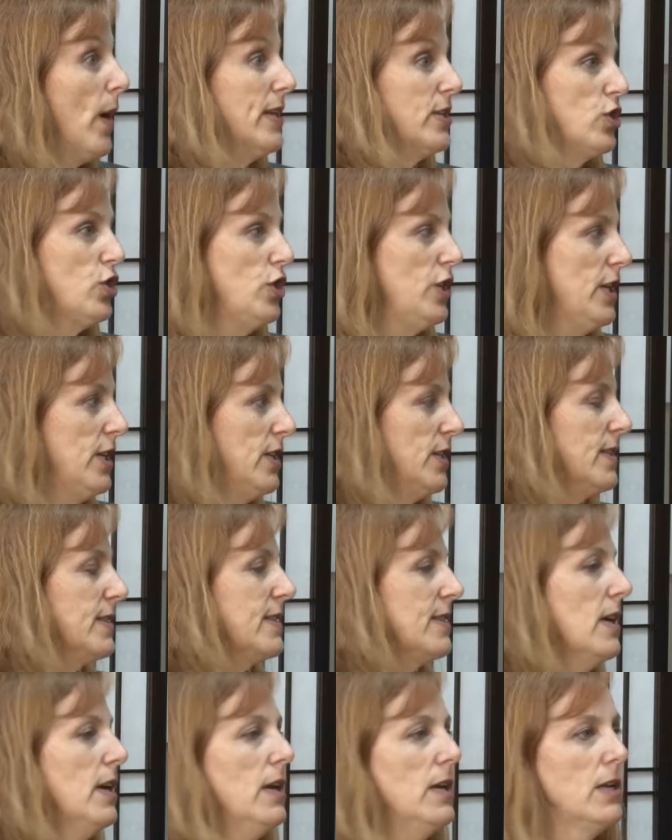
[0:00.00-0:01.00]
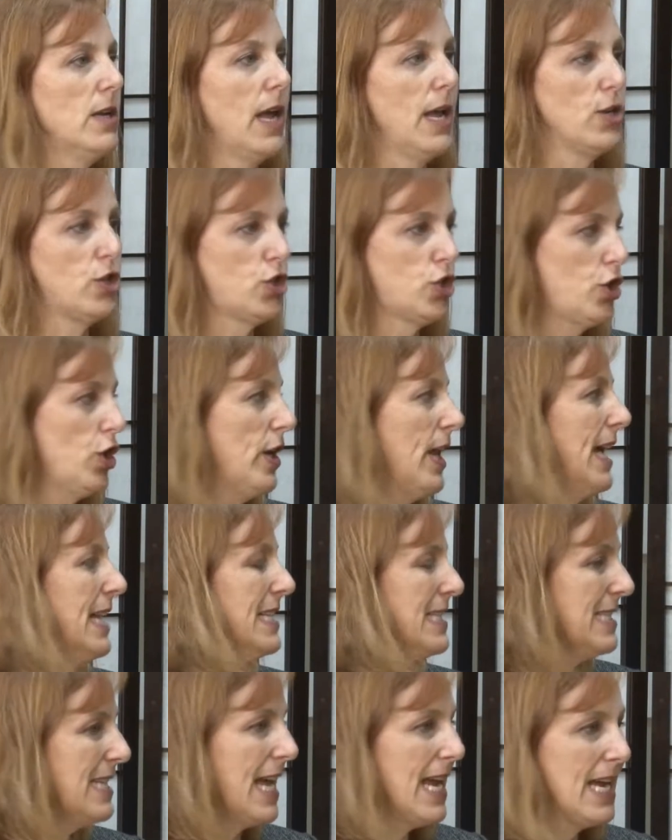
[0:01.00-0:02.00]
question is, "Should I
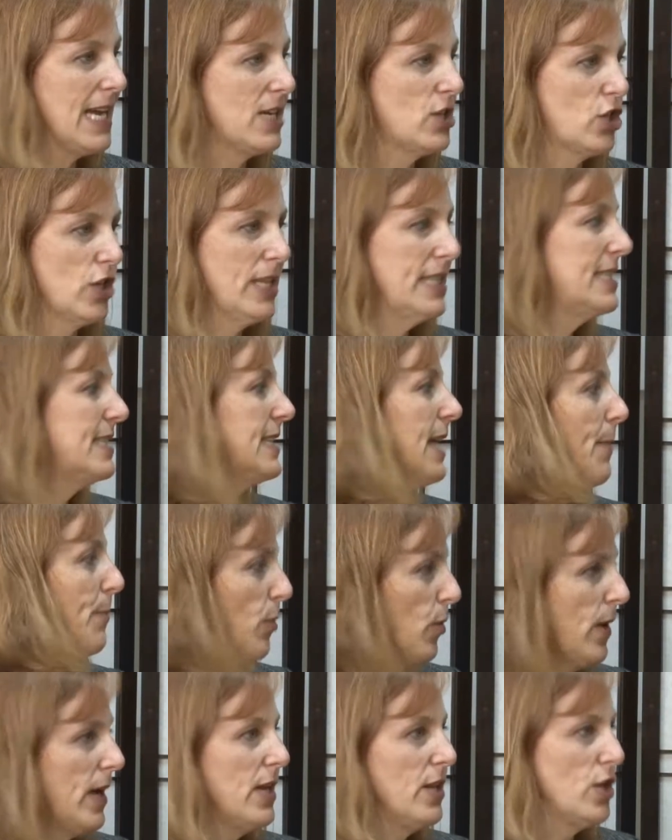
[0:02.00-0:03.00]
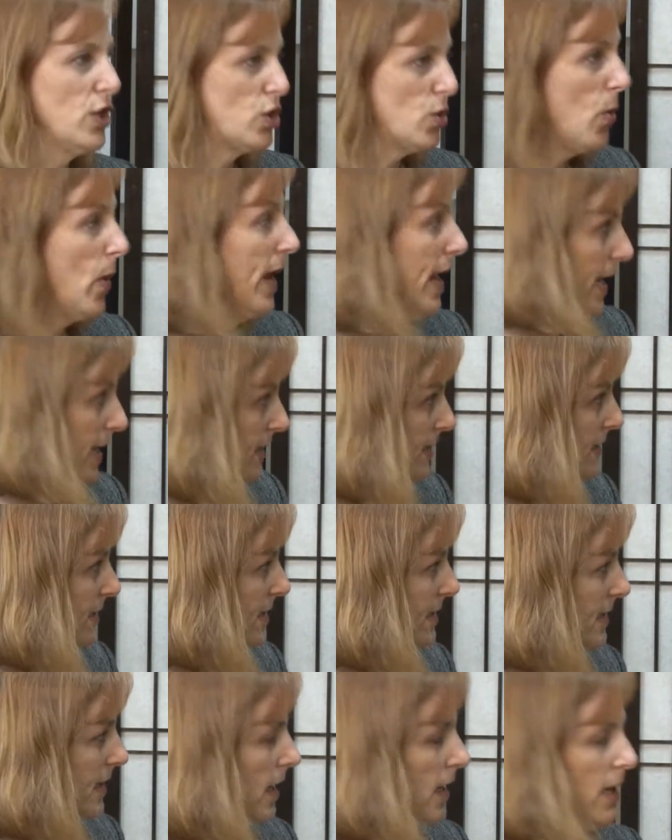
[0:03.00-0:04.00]
take? Should I separate the twins?"
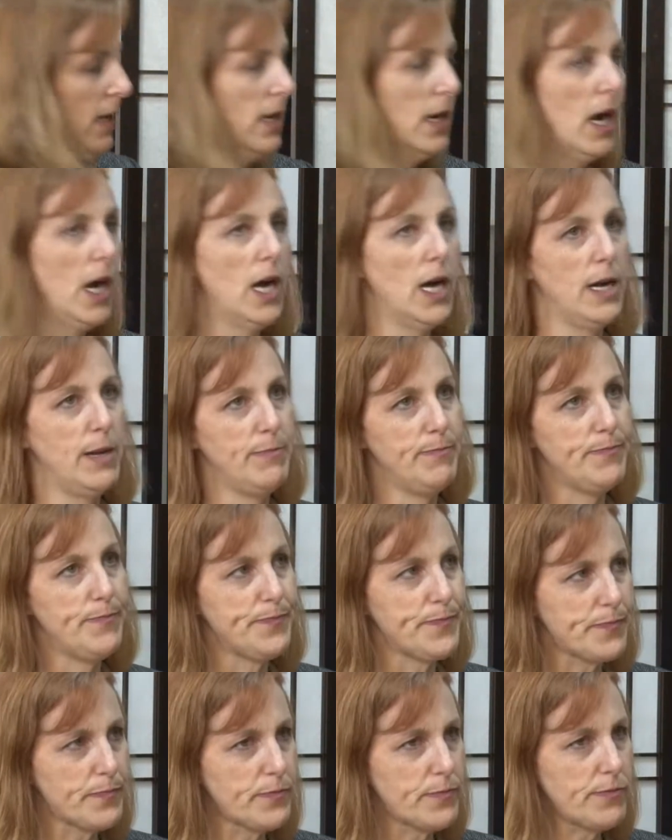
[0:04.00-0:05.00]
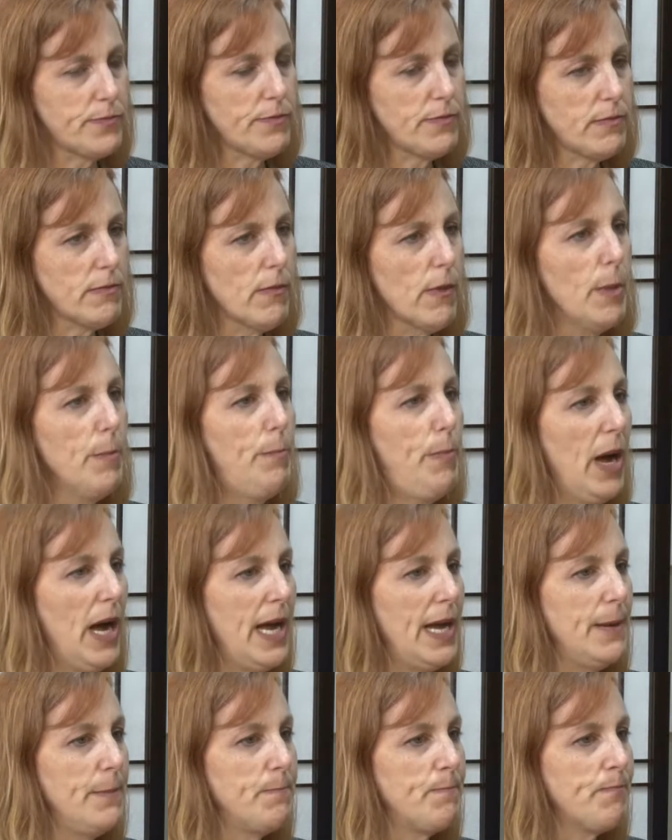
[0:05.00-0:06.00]
Right. Um, right. Um,
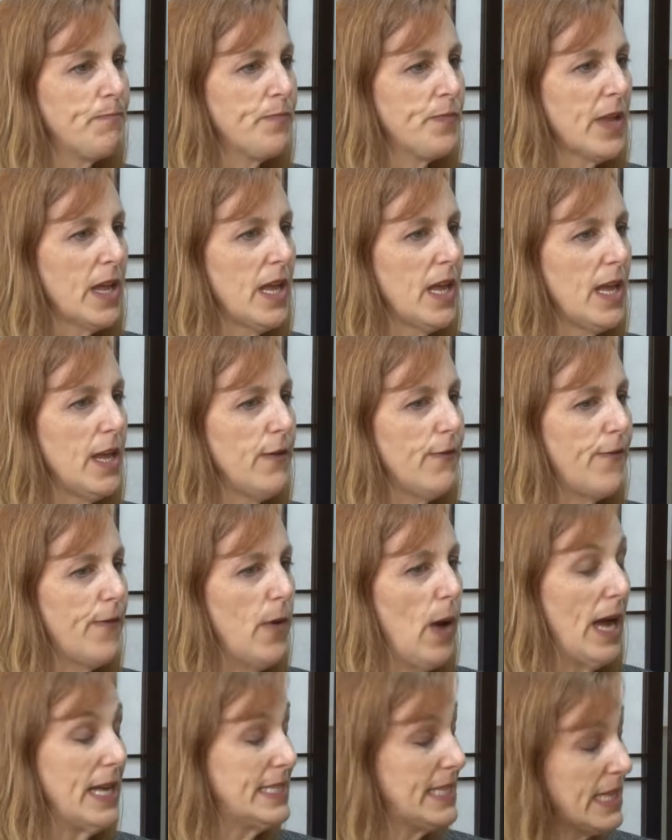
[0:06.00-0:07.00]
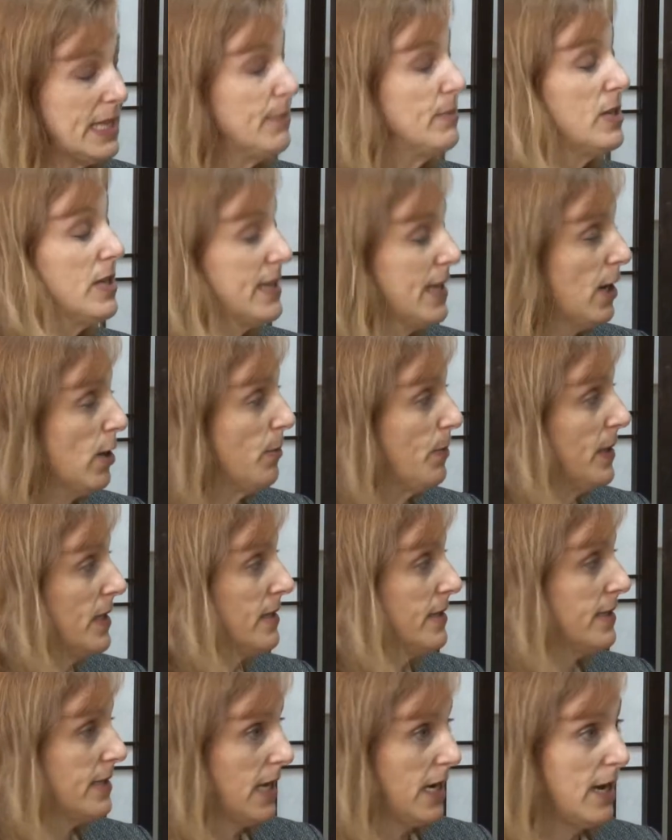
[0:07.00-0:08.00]
but if I send them to
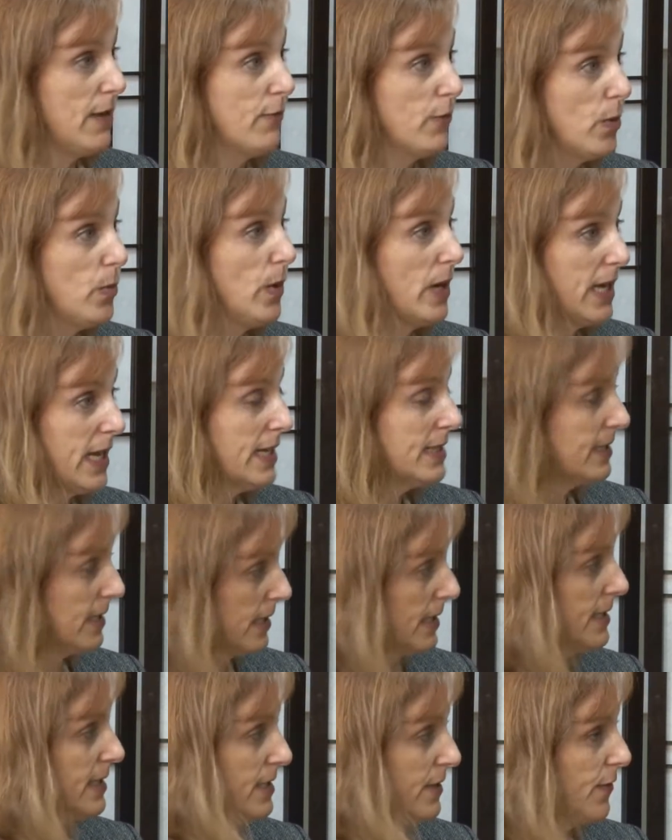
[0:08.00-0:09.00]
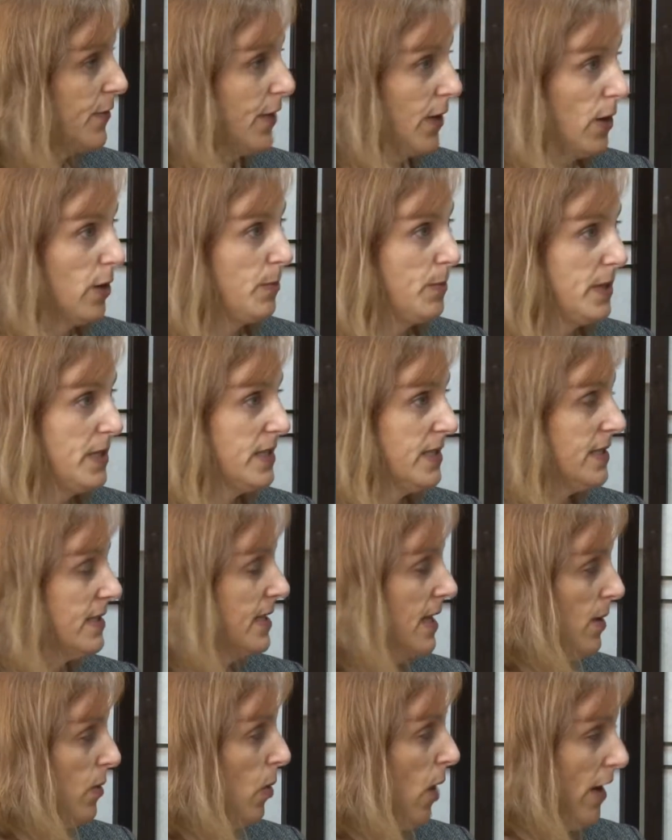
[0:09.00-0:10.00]
therapists, and everyone gets a list of therapists
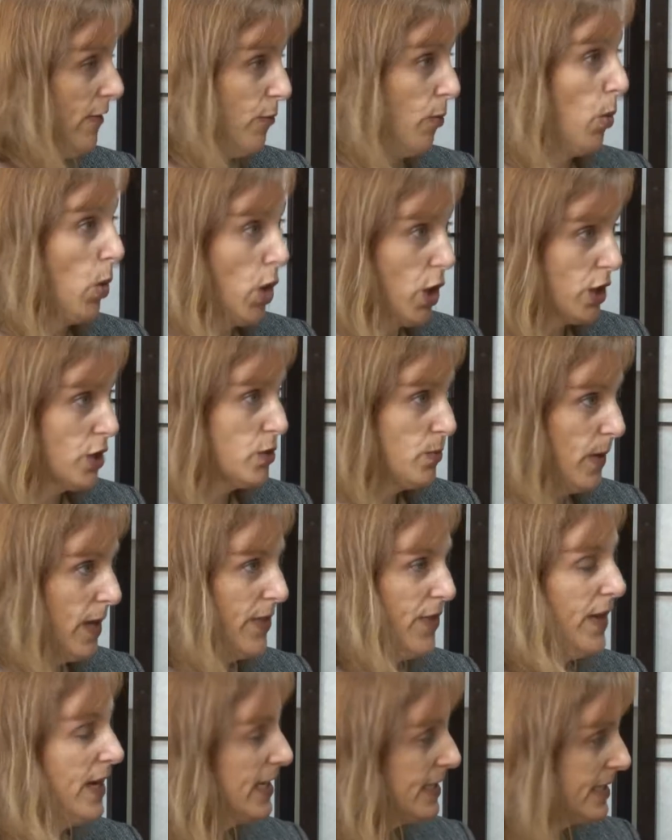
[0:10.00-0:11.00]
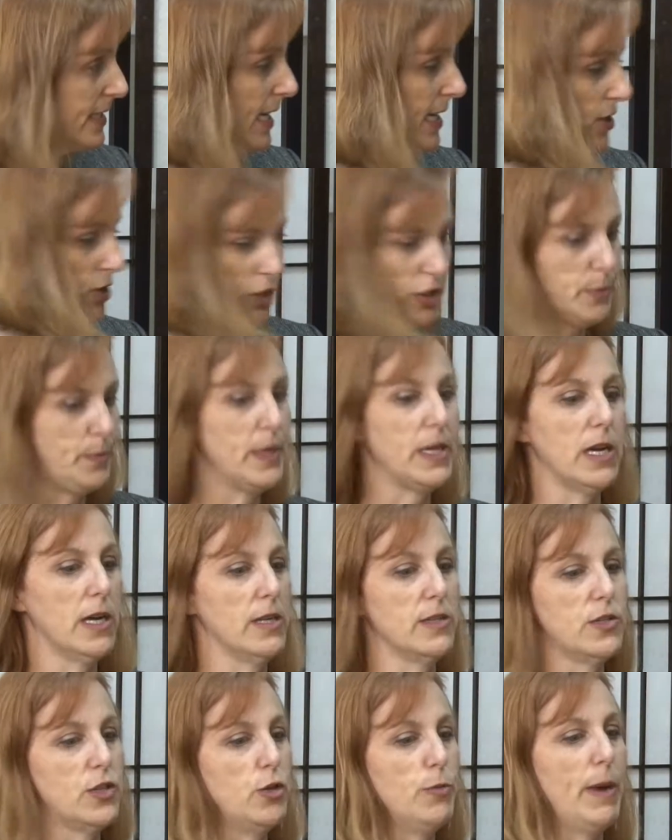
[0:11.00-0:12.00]
that I've worked with, and I say just
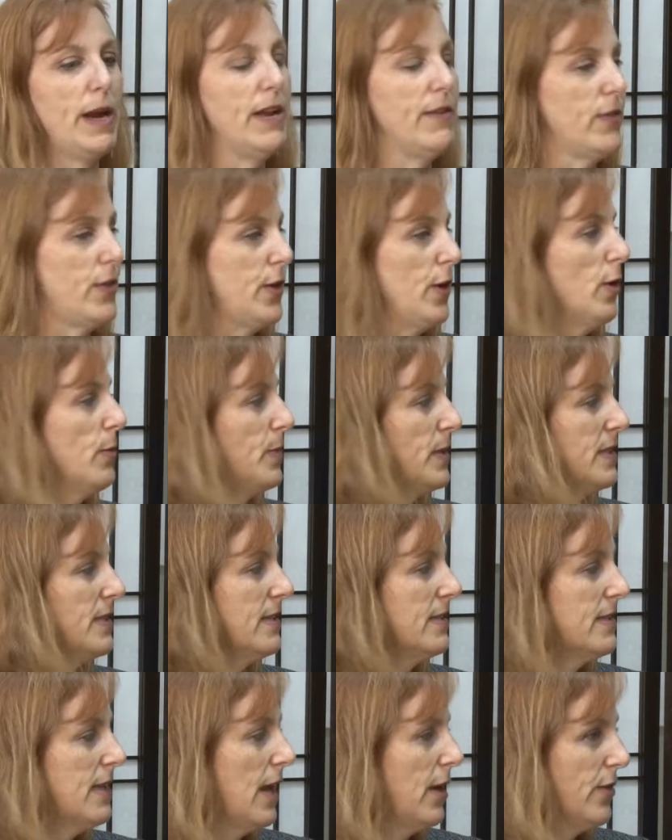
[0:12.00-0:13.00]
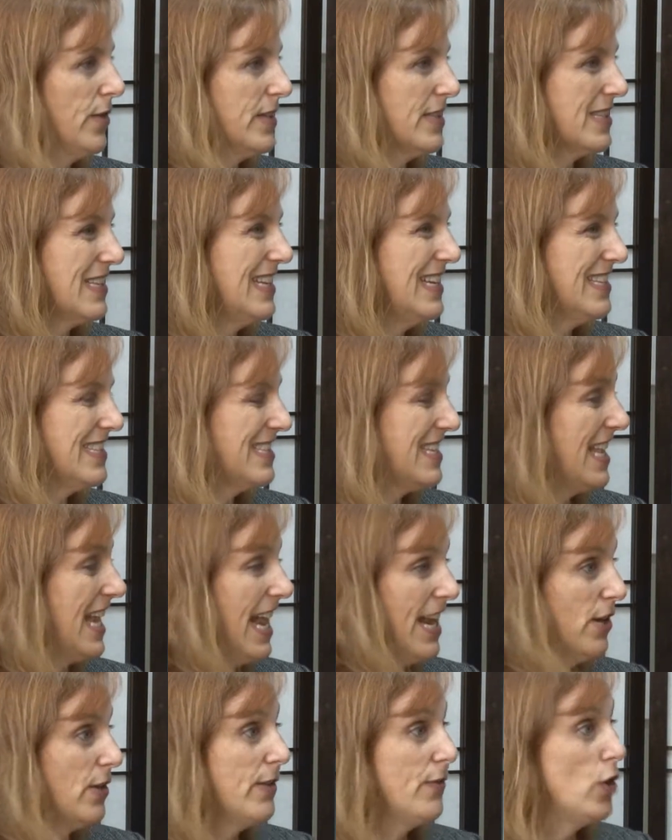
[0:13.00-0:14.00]
because you might have a therapist that's not on this list that
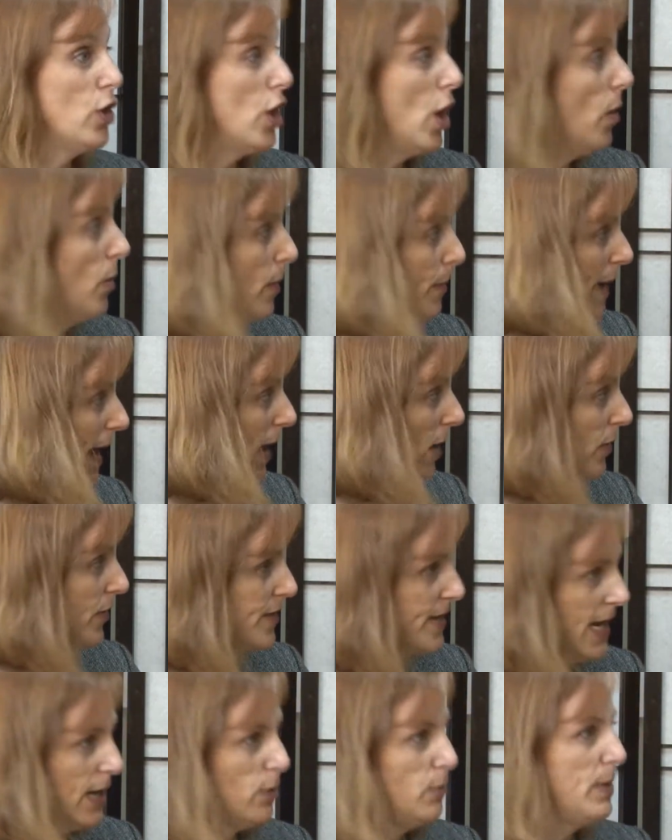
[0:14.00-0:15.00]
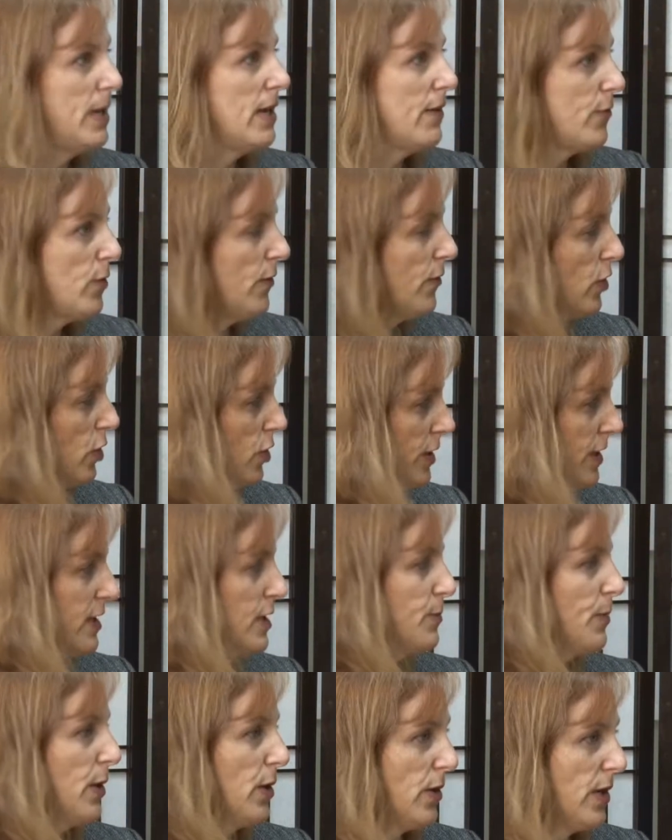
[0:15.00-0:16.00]
I don't even know about, tell me if you have a good
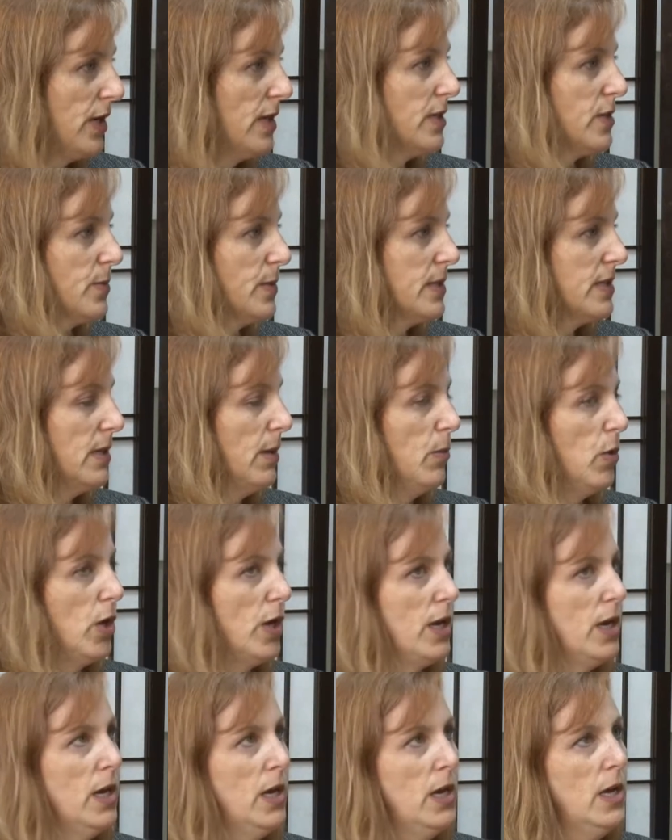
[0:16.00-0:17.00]
experience with someone.